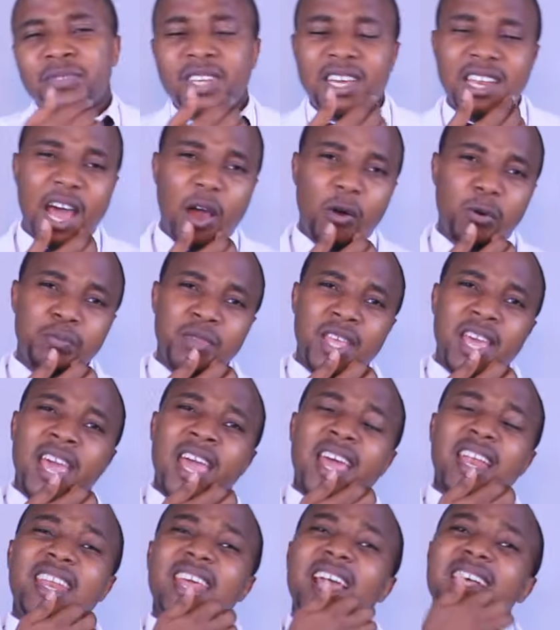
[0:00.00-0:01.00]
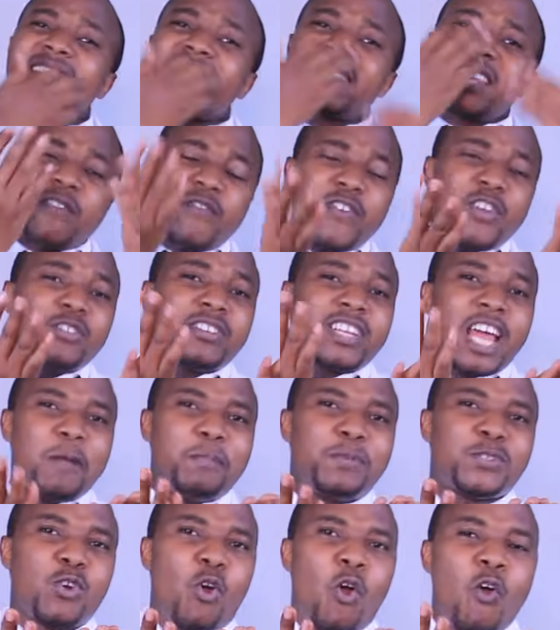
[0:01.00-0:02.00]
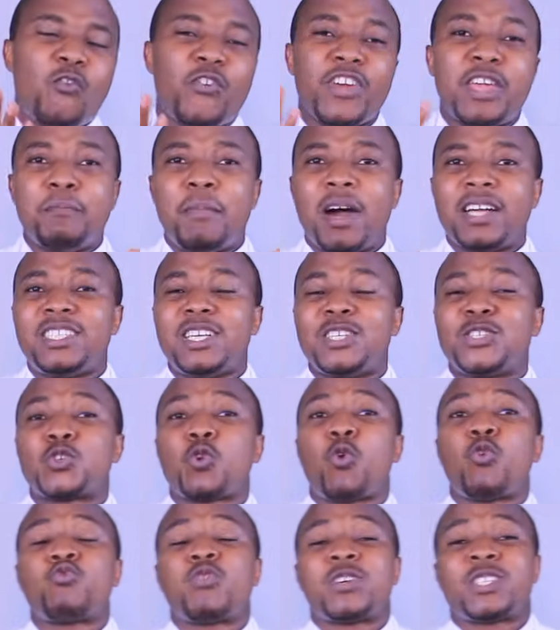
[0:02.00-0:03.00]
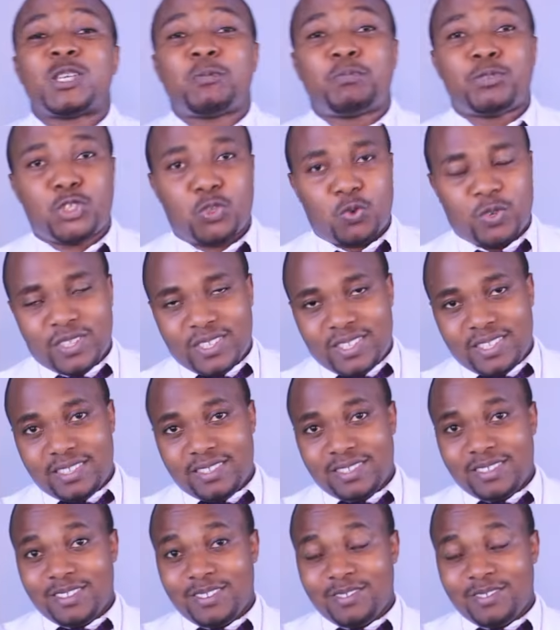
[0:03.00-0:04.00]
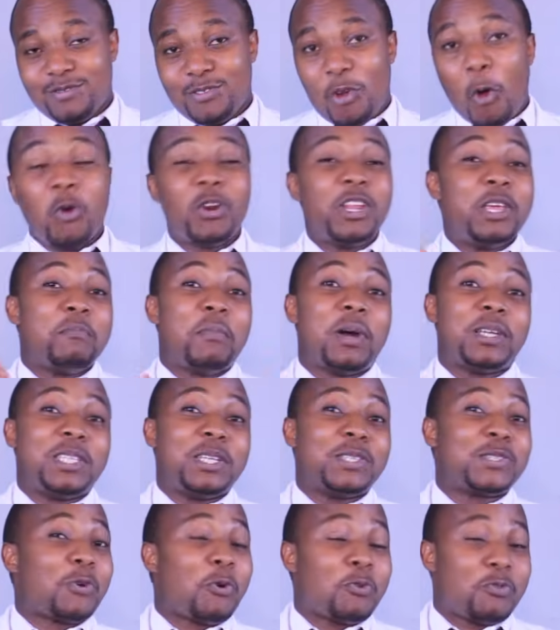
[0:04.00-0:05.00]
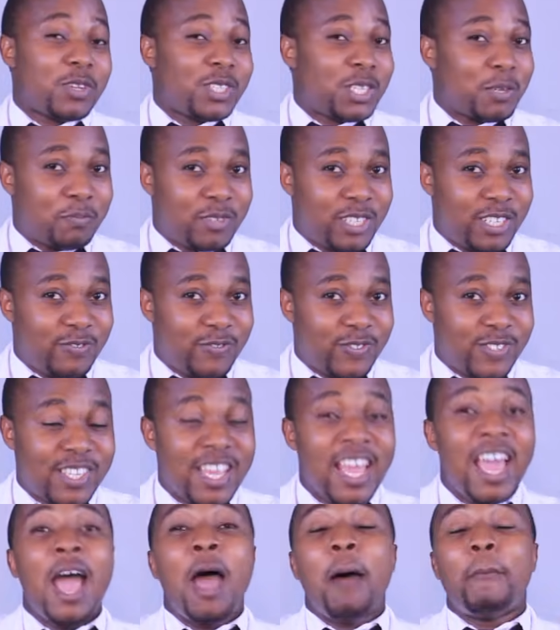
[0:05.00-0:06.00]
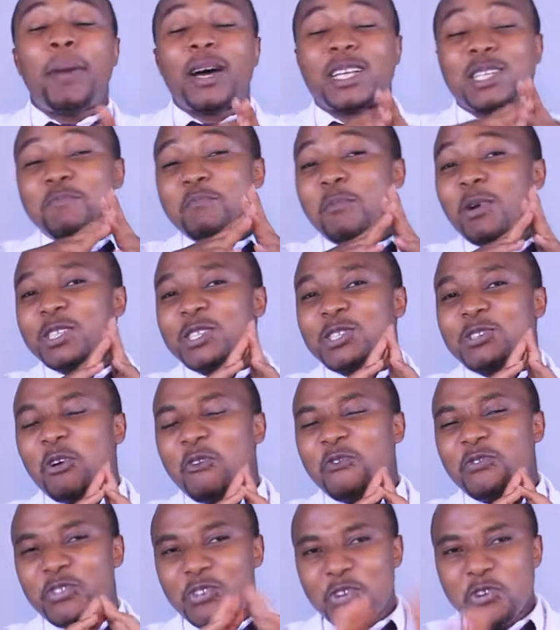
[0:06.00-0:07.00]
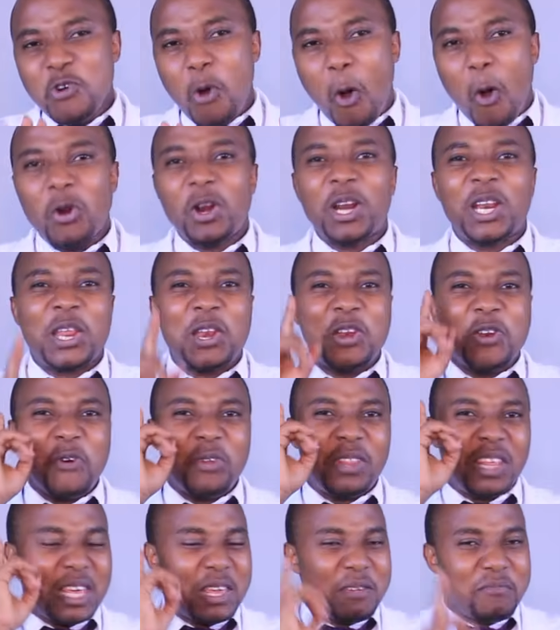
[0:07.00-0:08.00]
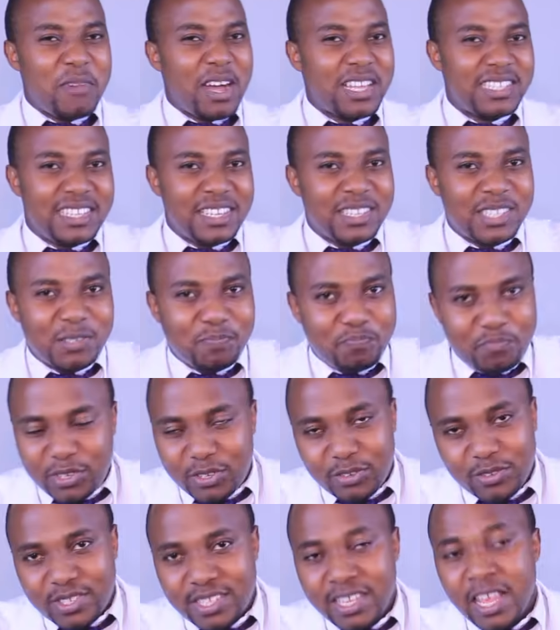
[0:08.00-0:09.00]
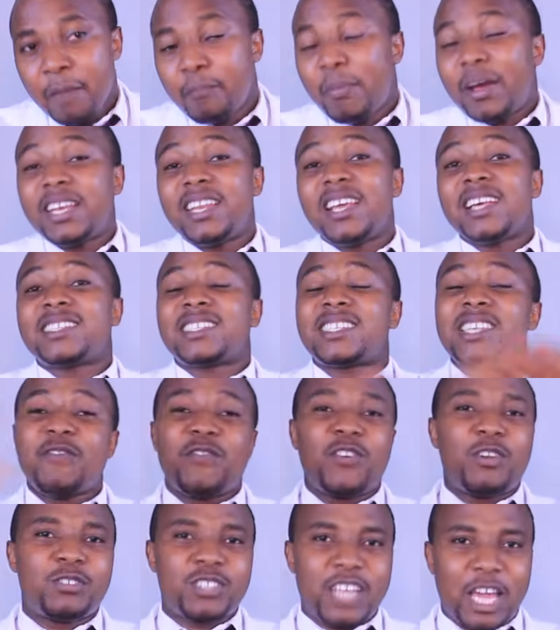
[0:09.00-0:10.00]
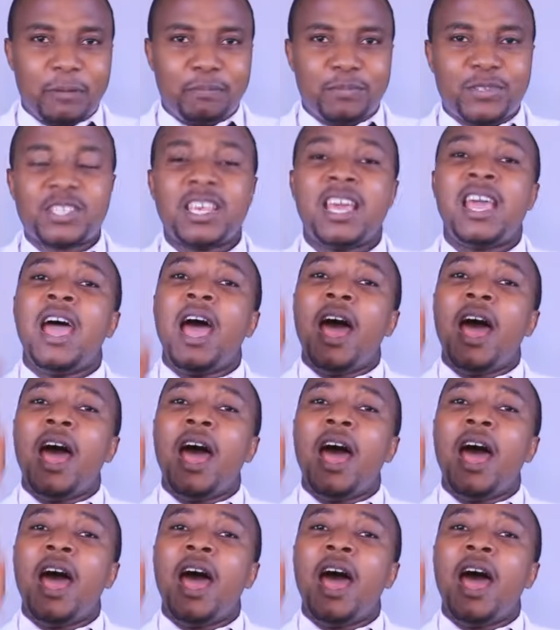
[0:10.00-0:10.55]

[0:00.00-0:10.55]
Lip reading: Now, there are several types of emergence contraceptions or emergence contraceptives, but most of you only know the emergence pills, but there are several types.